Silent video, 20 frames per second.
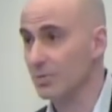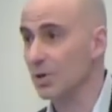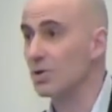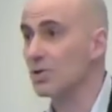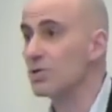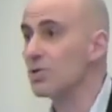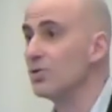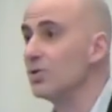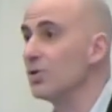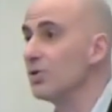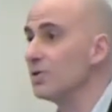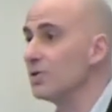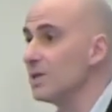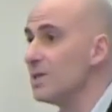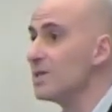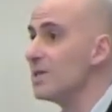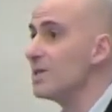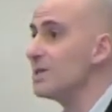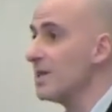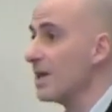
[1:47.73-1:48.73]
because you know
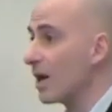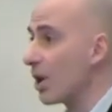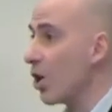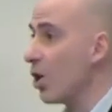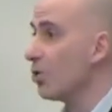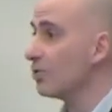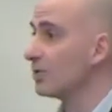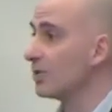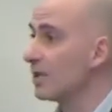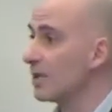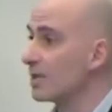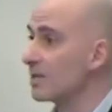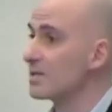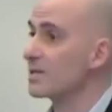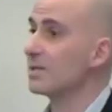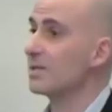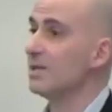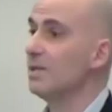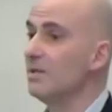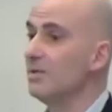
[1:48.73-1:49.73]
this is the
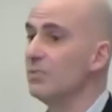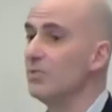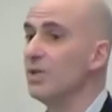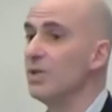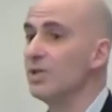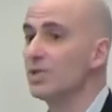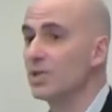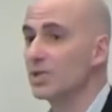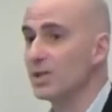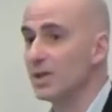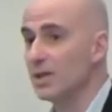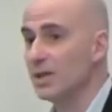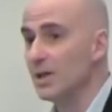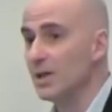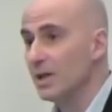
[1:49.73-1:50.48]
context in which